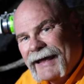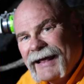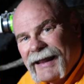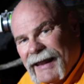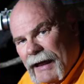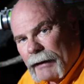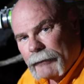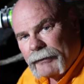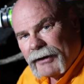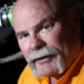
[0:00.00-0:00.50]

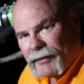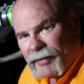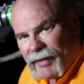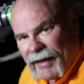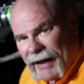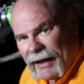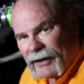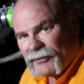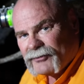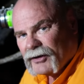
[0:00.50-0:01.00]
climbed under the
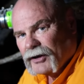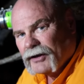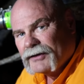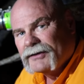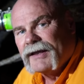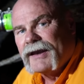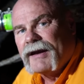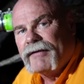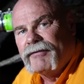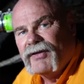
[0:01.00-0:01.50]
house,
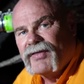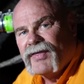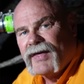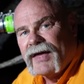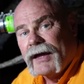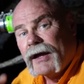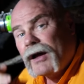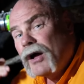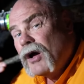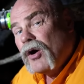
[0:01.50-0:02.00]
looked at
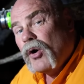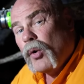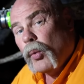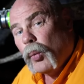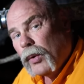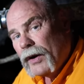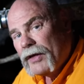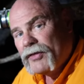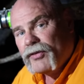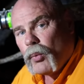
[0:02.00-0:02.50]
everything
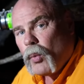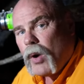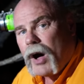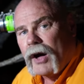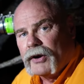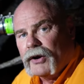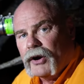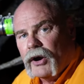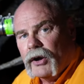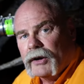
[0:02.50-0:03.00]
with
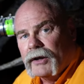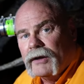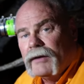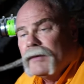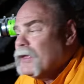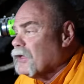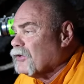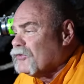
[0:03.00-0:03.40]
water on it.